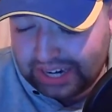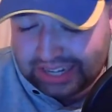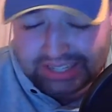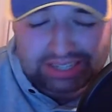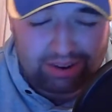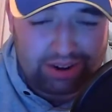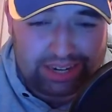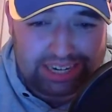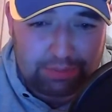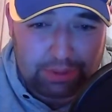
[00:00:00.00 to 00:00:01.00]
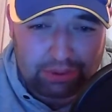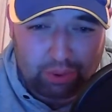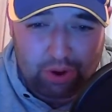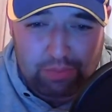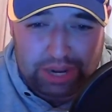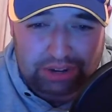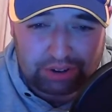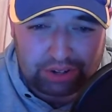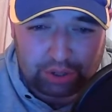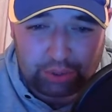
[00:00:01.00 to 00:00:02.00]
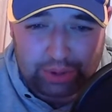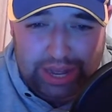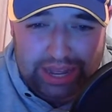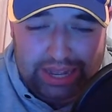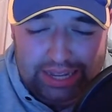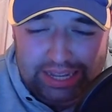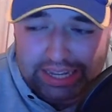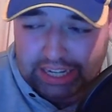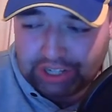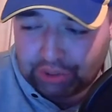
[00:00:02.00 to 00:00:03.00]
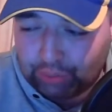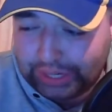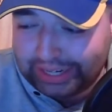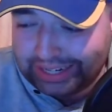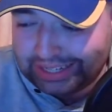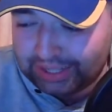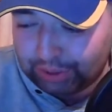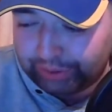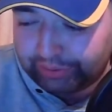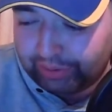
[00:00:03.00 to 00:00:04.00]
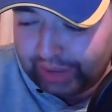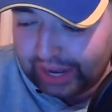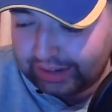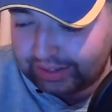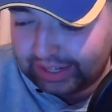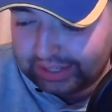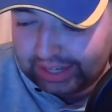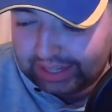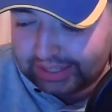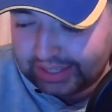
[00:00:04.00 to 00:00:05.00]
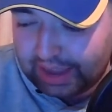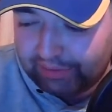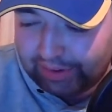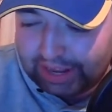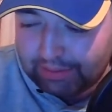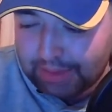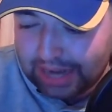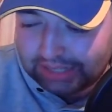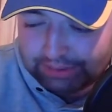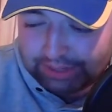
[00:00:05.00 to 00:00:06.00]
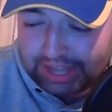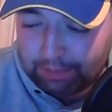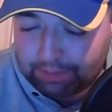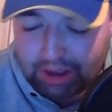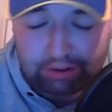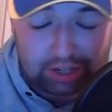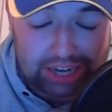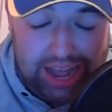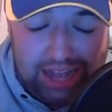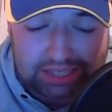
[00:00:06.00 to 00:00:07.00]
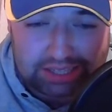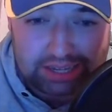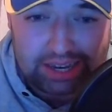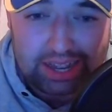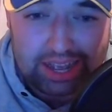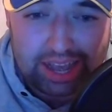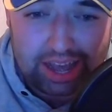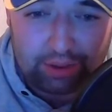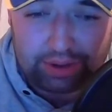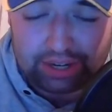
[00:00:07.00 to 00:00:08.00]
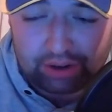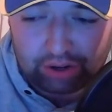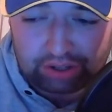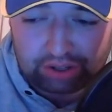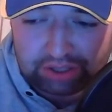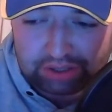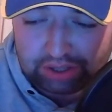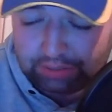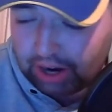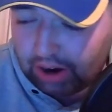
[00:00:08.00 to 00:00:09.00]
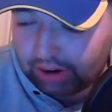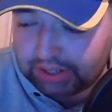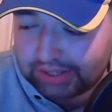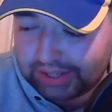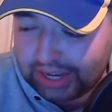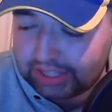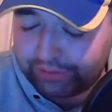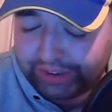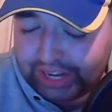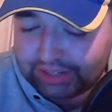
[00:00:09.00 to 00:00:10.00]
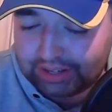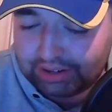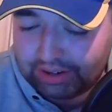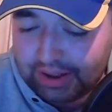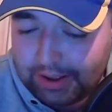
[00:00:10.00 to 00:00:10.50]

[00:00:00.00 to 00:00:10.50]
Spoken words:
necessarily need to be the world beater to win this sort of event. It's definitely a massive step down in class when you look at some of the horses that it's faced and